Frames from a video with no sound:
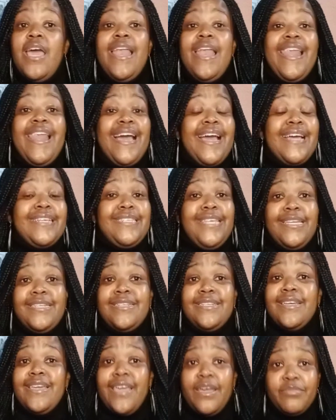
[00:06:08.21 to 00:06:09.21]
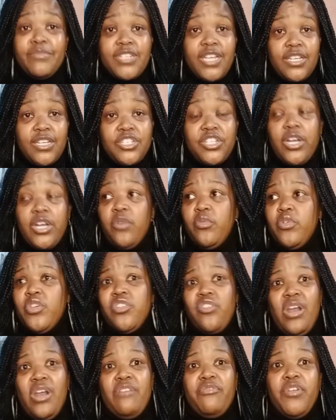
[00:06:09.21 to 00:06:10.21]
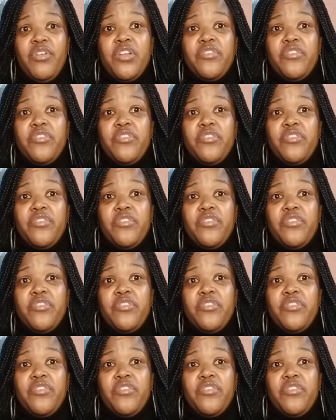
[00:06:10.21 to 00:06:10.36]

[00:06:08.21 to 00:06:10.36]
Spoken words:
Like I said, game changer. When you're not afraid